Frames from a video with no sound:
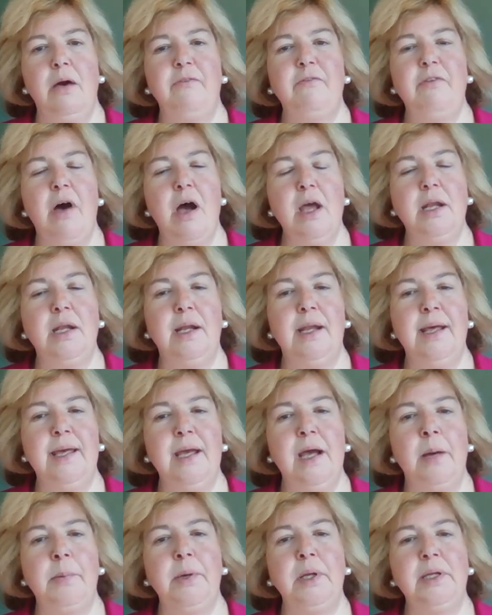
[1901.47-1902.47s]

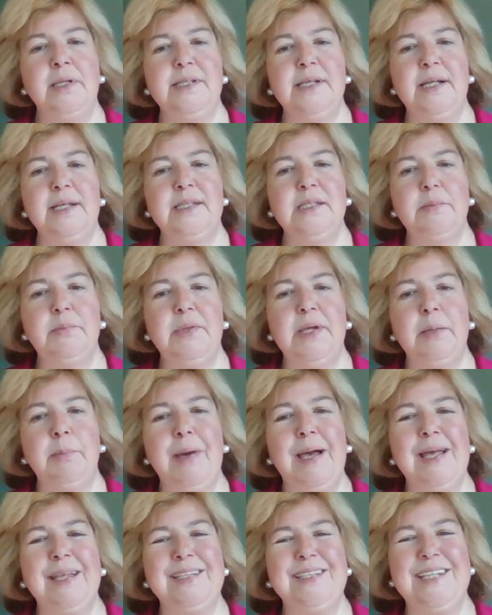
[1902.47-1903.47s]
Finally, I'm going to tell you something
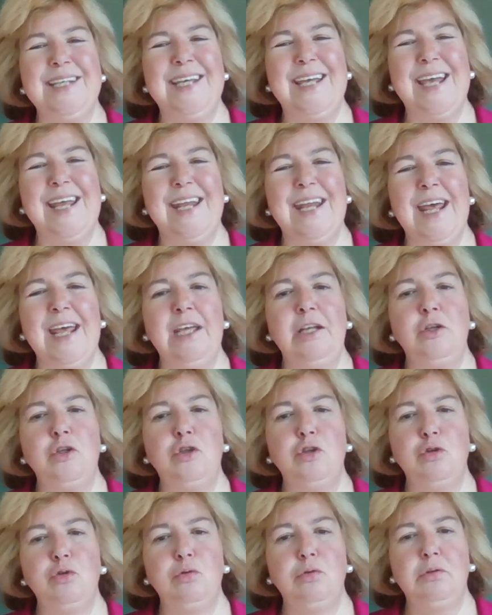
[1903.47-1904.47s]
about DNA
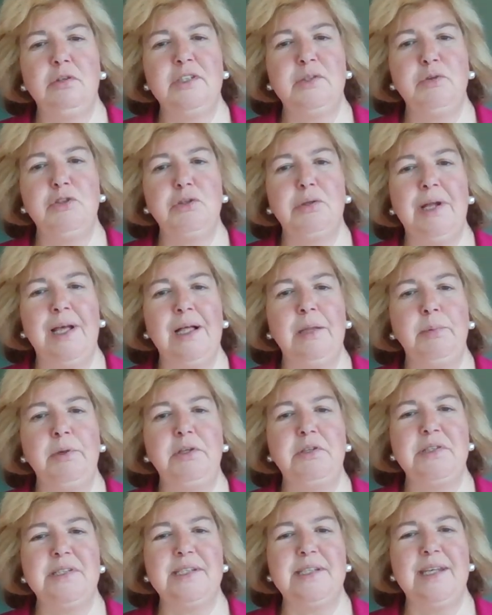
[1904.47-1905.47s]
tools, which will help
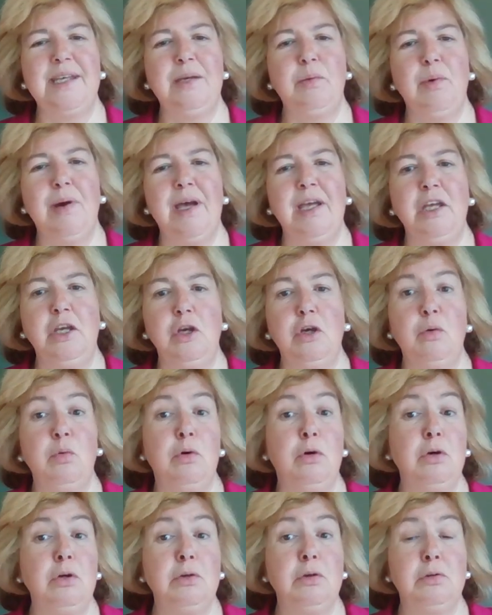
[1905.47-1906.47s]
you to see where you
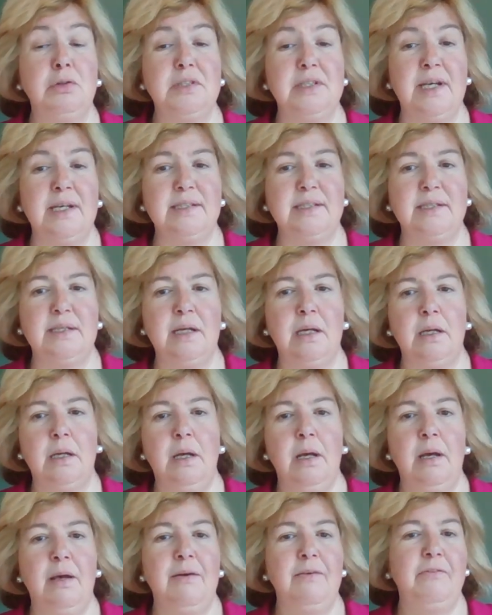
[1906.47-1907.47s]
or your tester
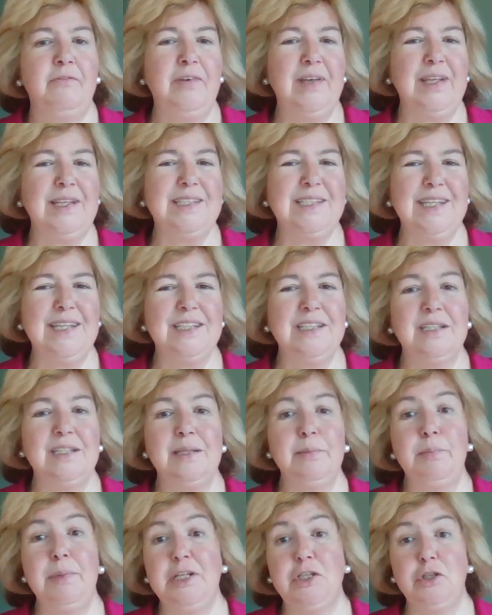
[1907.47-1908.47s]
fits into
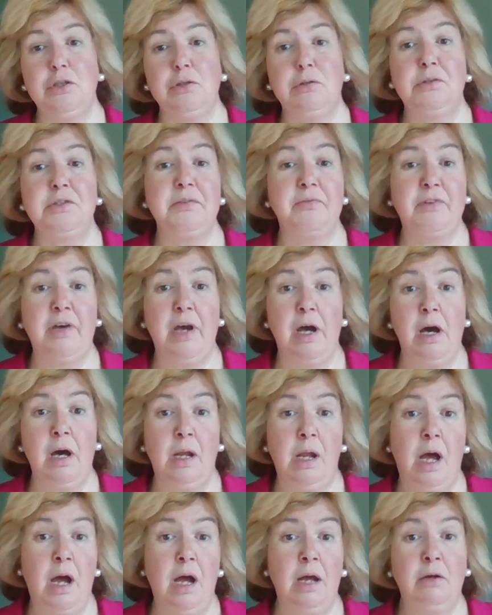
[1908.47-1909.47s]
the Mitchells of
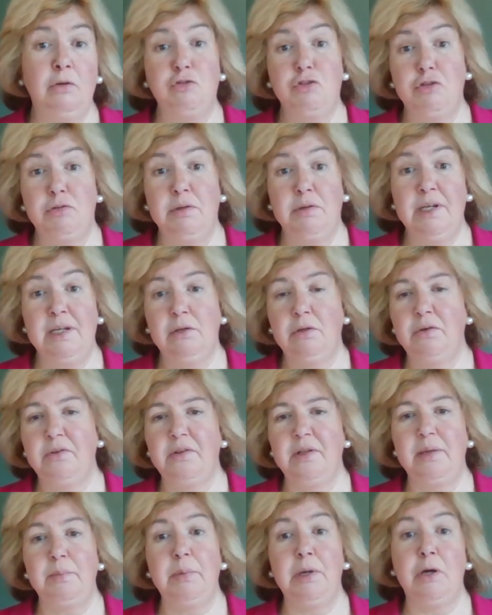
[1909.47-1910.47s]
Carlisle tree, or
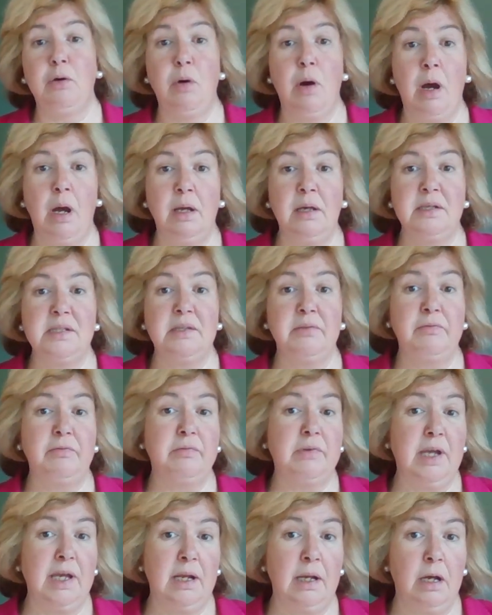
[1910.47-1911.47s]
the Maguires of
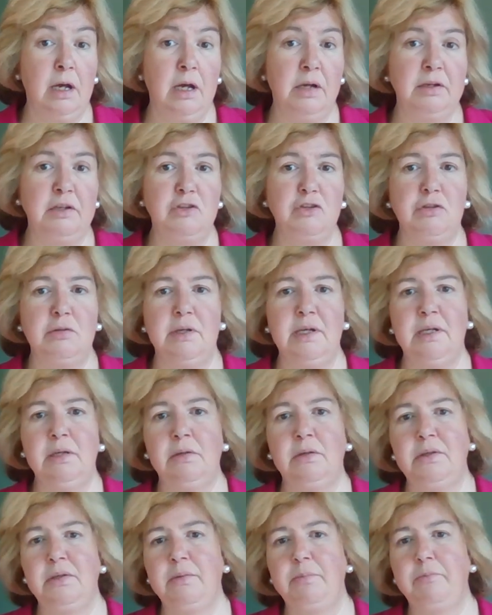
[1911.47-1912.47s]
Killarney tree,
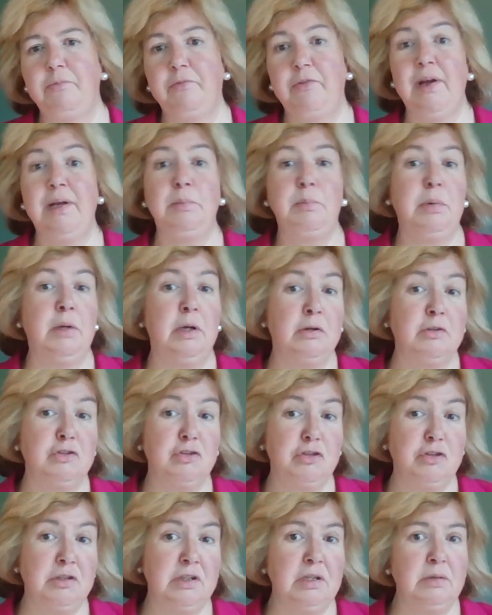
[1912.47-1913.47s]
or the Fred
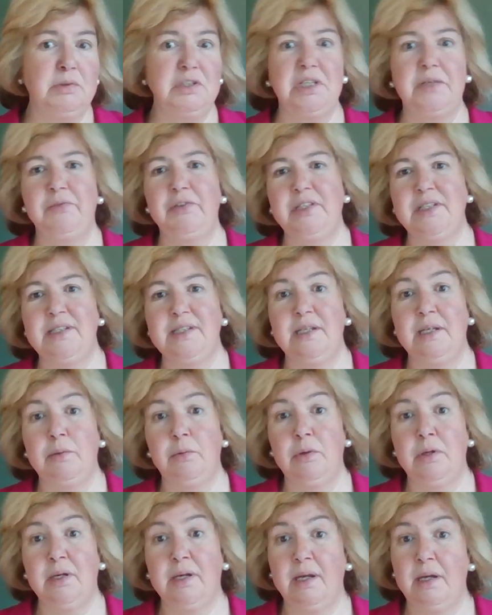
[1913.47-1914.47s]
Bloggs tree, or whichever it is that you're
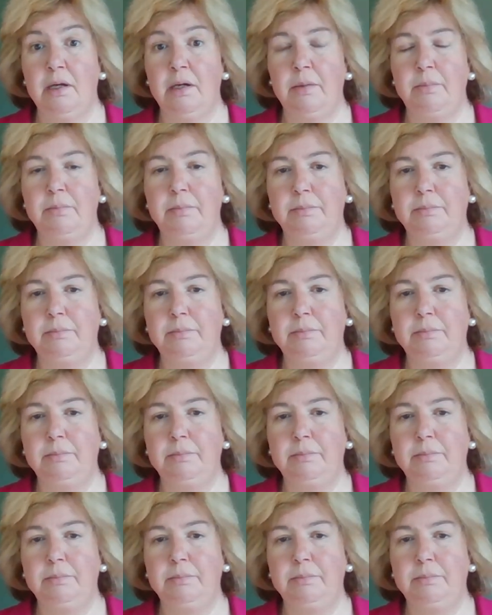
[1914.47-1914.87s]
working on.